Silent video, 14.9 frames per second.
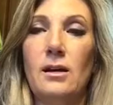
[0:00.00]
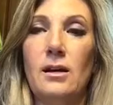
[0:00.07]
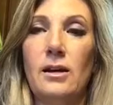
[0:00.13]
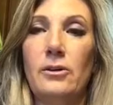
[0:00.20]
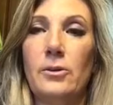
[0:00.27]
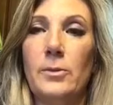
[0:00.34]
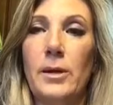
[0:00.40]

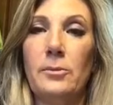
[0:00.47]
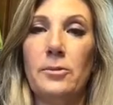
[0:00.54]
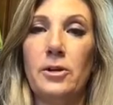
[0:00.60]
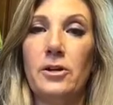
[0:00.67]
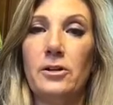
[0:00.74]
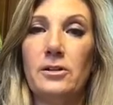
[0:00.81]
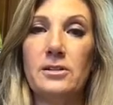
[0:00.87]
I
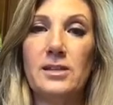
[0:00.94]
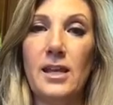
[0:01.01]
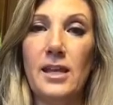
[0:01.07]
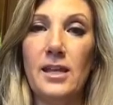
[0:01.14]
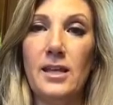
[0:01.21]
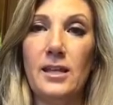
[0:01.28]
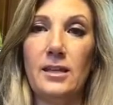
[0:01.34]
remember
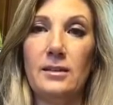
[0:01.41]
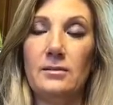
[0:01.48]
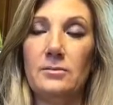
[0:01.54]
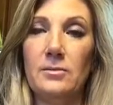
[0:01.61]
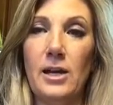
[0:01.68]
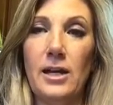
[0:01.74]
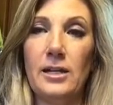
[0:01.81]

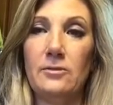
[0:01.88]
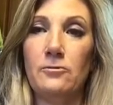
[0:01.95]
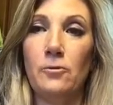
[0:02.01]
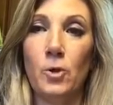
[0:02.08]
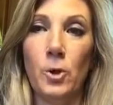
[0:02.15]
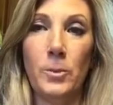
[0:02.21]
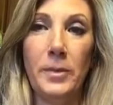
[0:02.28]
saying I had
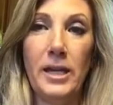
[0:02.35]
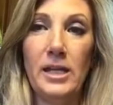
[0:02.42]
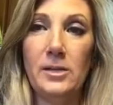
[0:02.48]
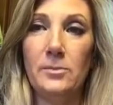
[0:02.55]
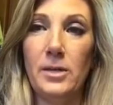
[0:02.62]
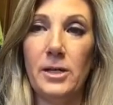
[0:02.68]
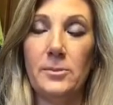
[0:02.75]
4
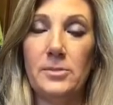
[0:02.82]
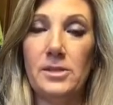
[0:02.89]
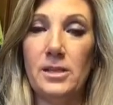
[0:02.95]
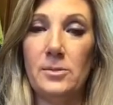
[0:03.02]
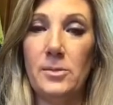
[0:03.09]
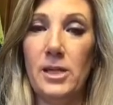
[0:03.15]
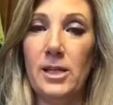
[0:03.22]
pain pumps
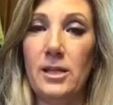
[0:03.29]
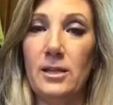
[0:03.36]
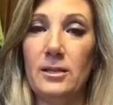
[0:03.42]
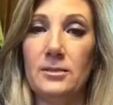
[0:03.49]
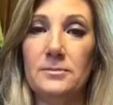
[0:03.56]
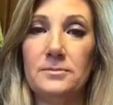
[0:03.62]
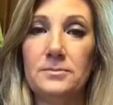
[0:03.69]
in
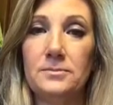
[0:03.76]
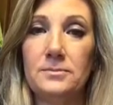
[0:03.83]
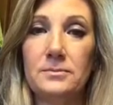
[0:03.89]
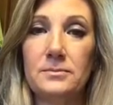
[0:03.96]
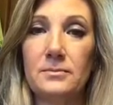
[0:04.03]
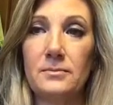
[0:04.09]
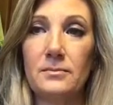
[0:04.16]
me,
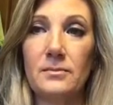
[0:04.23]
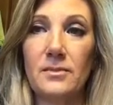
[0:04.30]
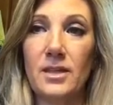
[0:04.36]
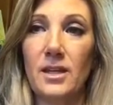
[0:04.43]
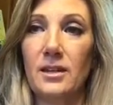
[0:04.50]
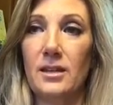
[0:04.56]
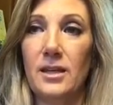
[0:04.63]

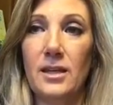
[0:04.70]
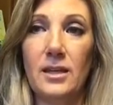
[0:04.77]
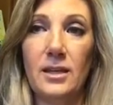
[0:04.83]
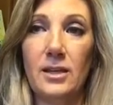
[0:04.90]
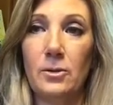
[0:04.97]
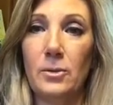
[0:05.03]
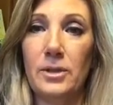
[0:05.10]
I
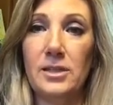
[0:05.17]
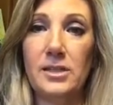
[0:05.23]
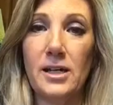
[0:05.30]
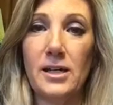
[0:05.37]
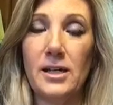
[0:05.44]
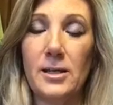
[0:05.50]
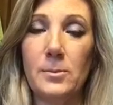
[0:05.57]
think, at one
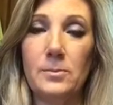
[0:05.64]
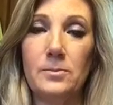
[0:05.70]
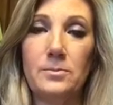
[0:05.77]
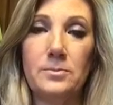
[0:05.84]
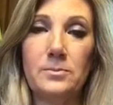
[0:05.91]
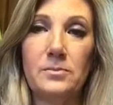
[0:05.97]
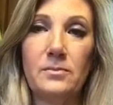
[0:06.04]

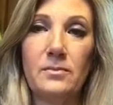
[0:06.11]
time.